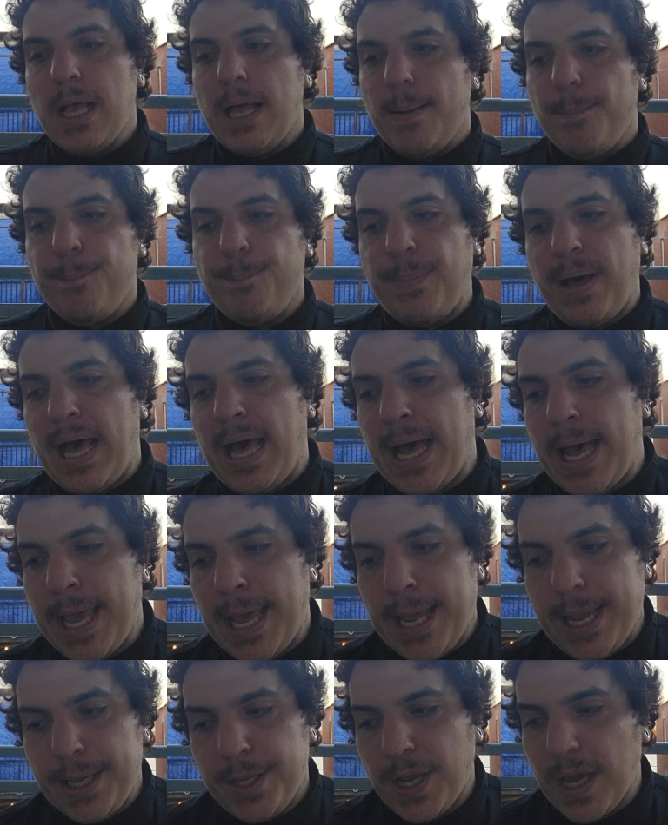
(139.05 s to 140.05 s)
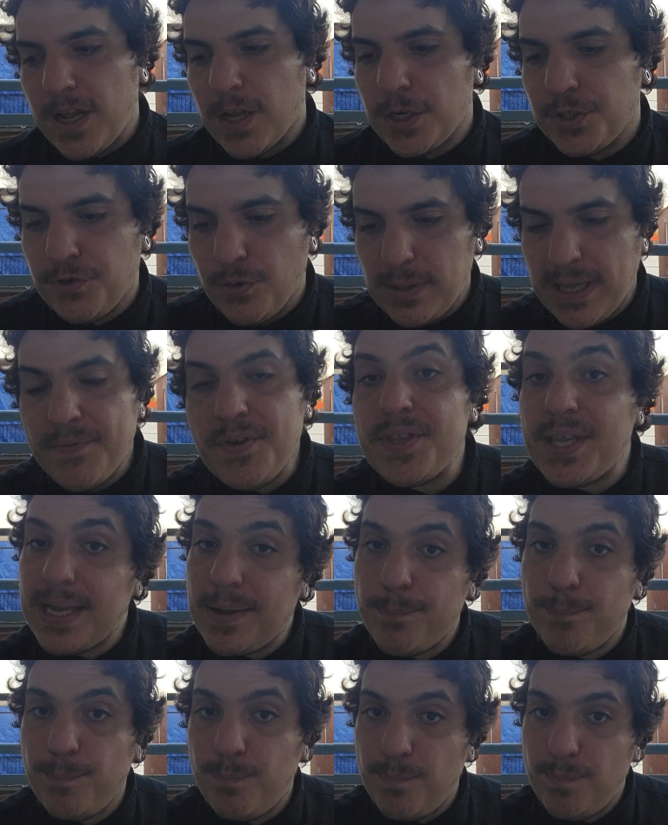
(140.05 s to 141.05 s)
My you can't control
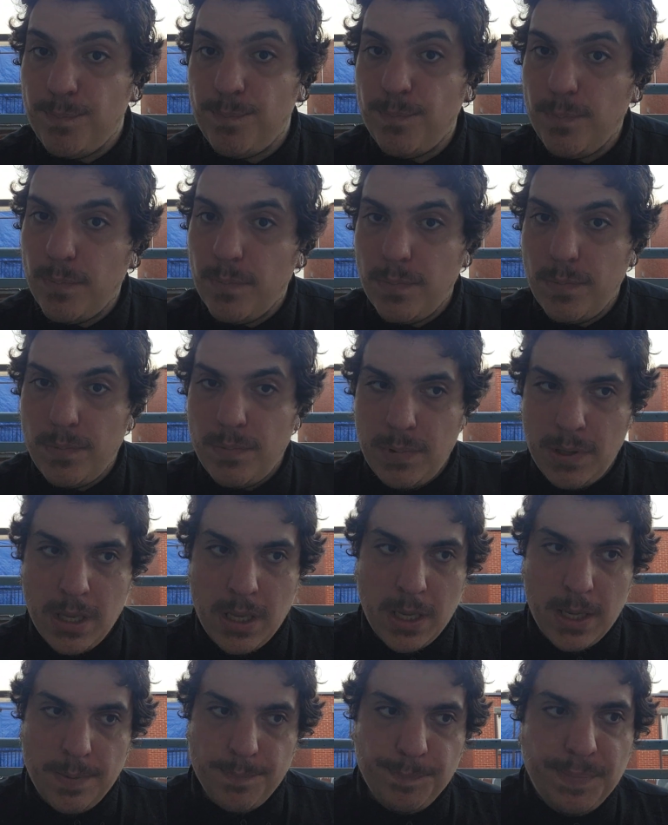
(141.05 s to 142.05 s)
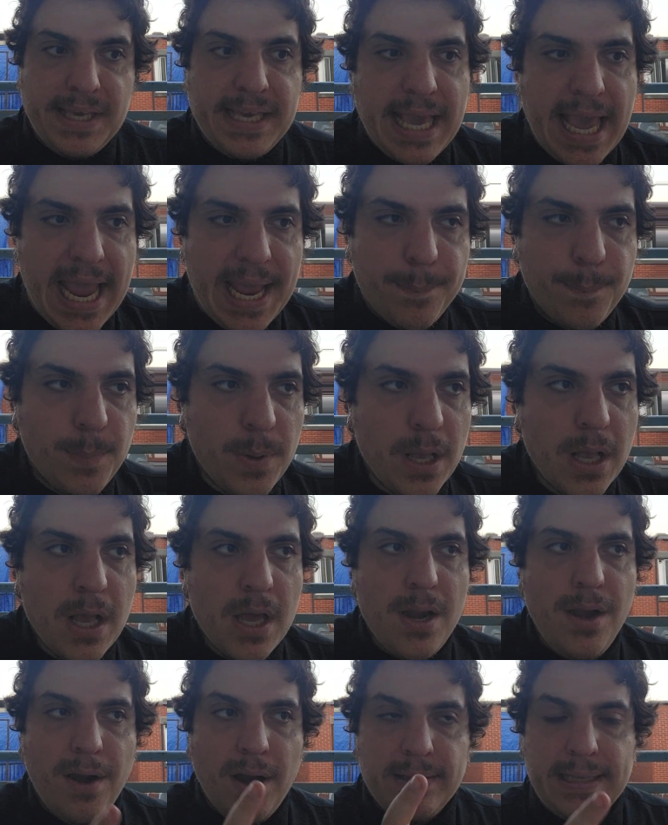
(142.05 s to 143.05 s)
everything became
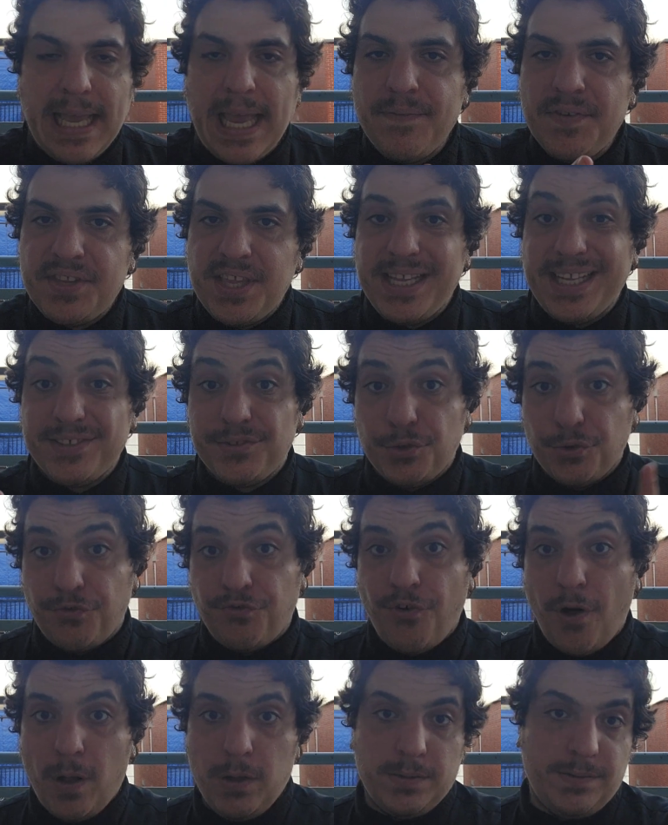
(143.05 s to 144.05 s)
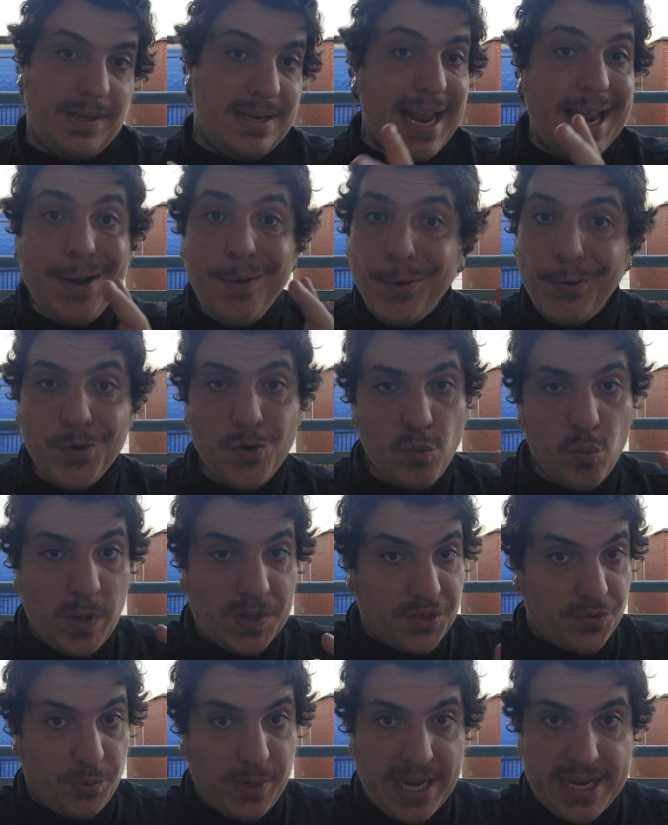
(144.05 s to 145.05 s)
not everything is your fault, and I don't know what
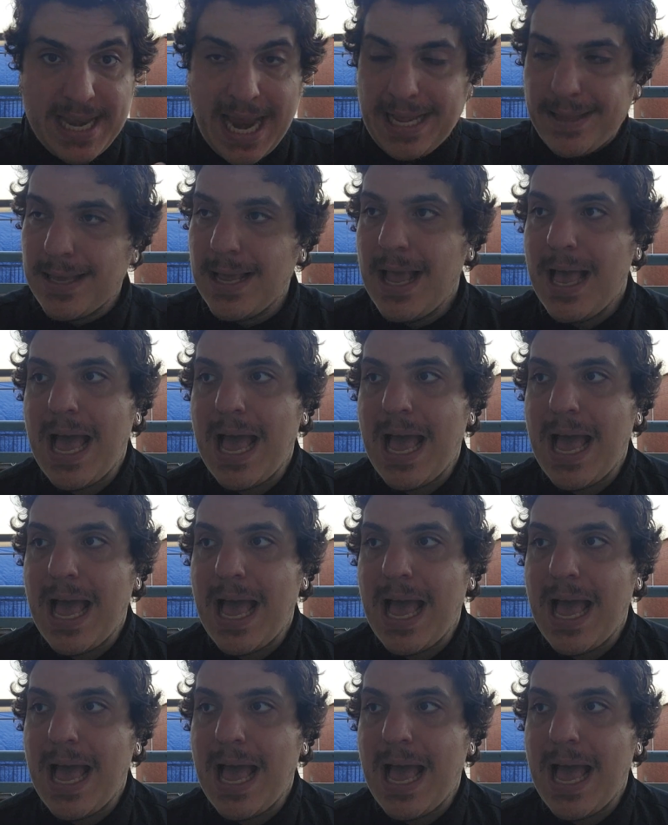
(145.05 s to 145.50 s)
created that.